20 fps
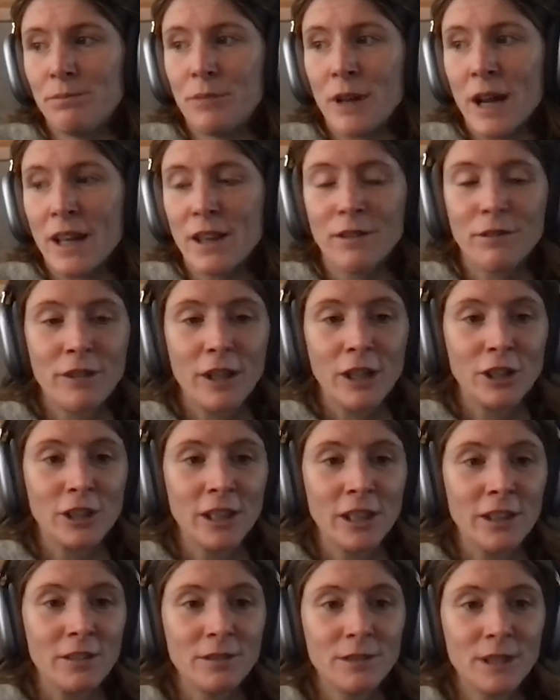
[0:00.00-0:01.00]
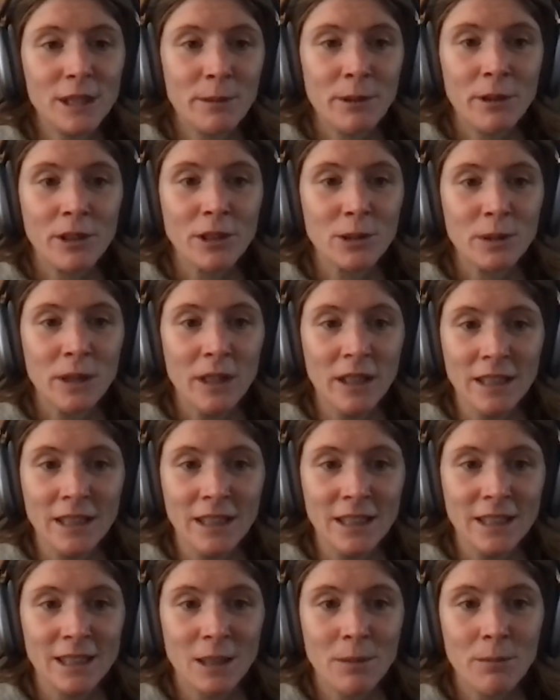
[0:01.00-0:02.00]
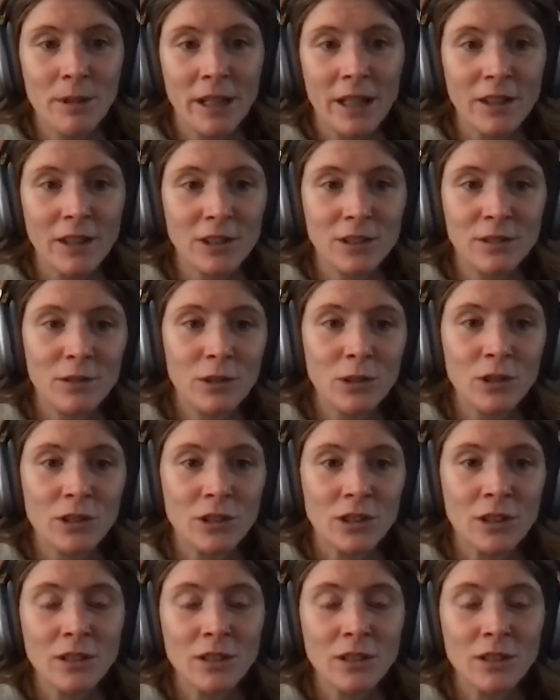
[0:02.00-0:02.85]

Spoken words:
breath of fresh air, to be honest, when I needed something else to focus